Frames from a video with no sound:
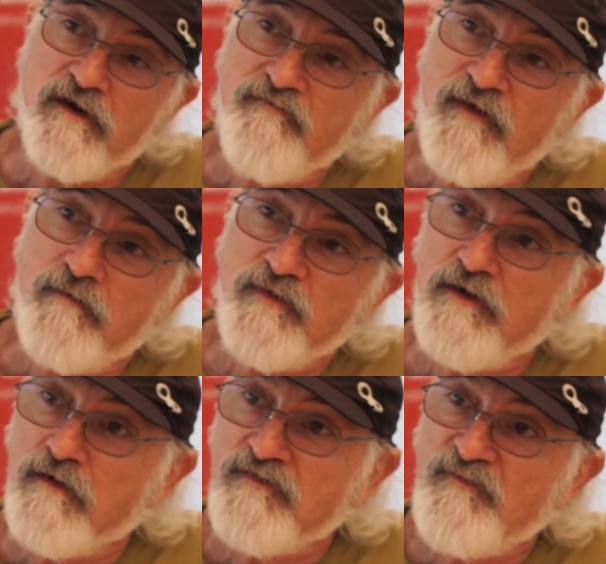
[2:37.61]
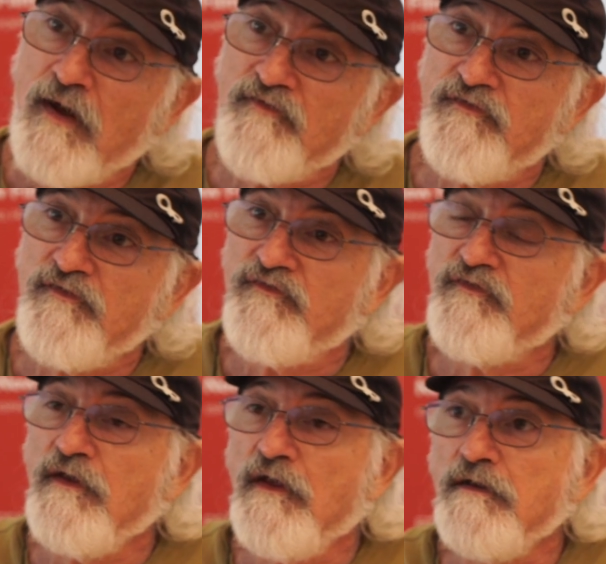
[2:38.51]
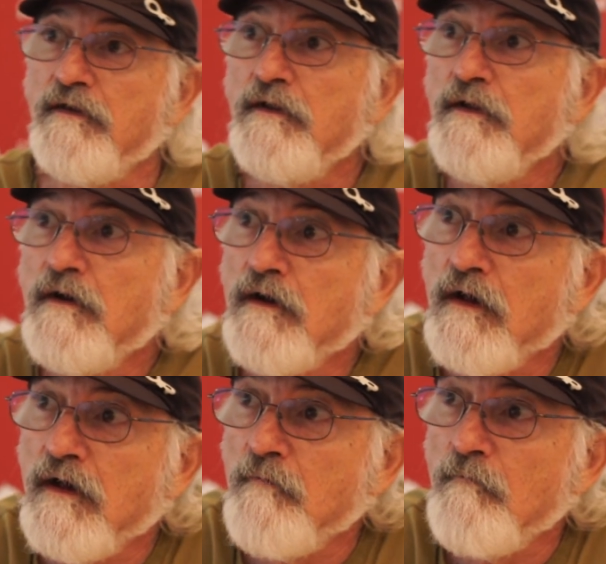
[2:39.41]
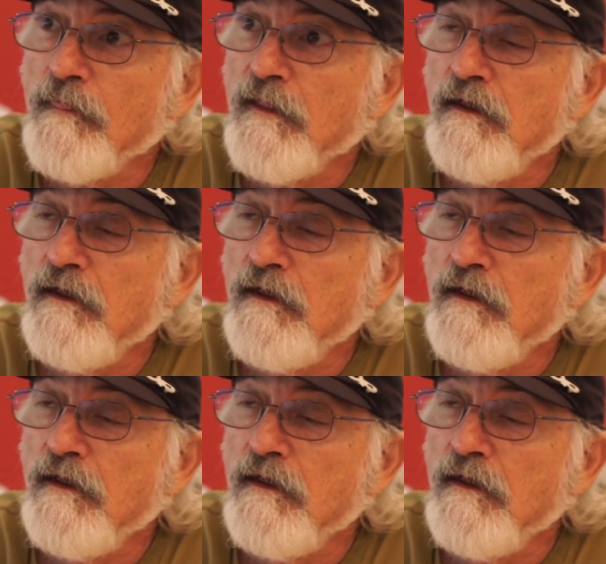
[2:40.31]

our family, our spouses, and